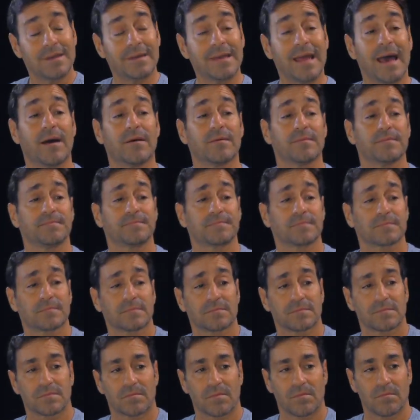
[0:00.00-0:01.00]
it down,
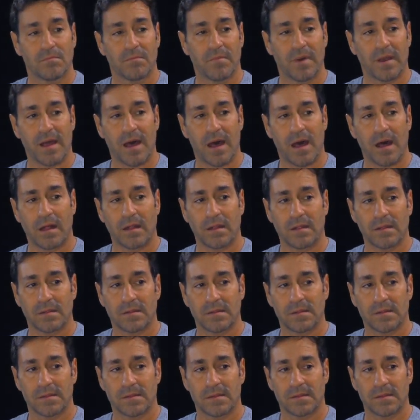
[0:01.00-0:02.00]
but I'll
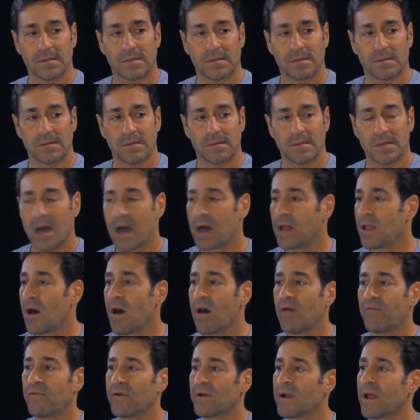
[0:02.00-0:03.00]

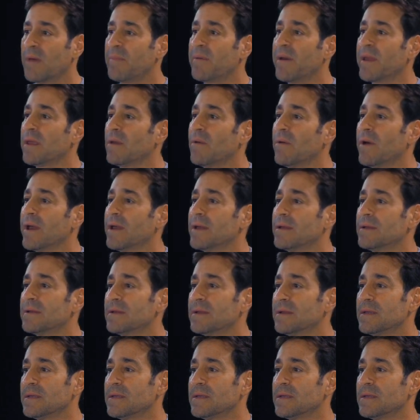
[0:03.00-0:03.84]
offer it up anyway.